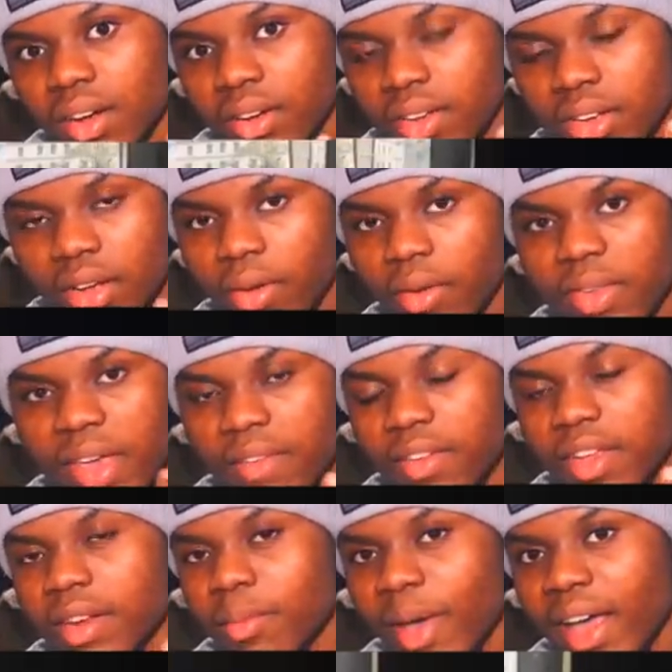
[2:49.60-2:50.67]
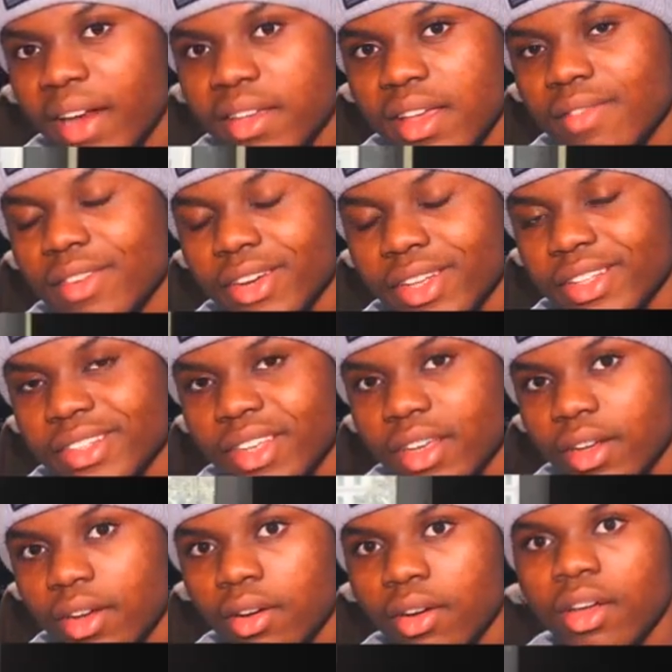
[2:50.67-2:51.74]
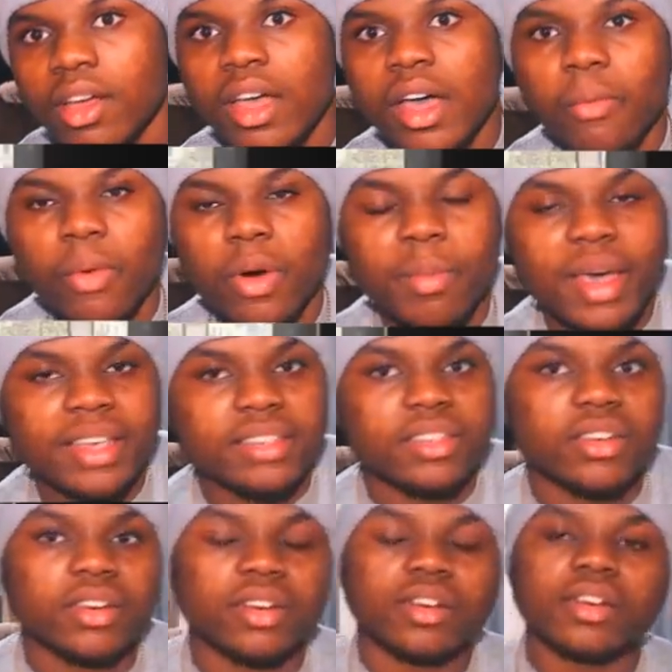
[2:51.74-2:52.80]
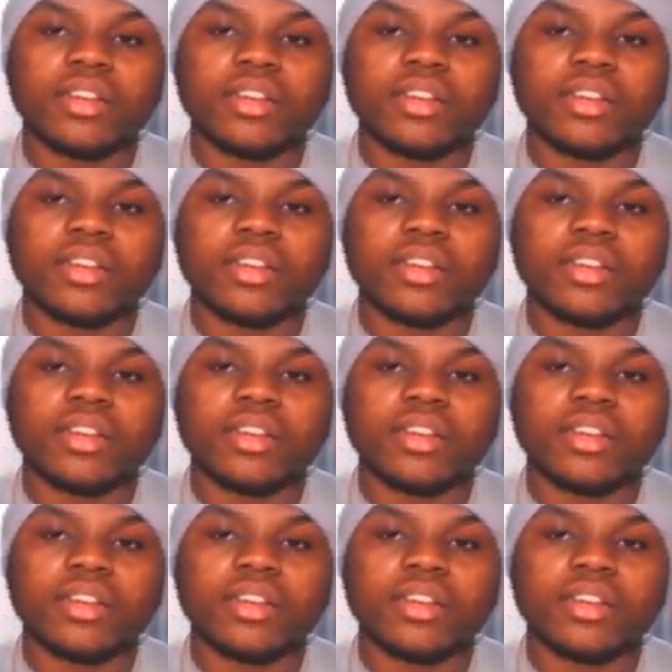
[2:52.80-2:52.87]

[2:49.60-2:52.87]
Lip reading: you know, you have to, in a patent, you have to detail what makes your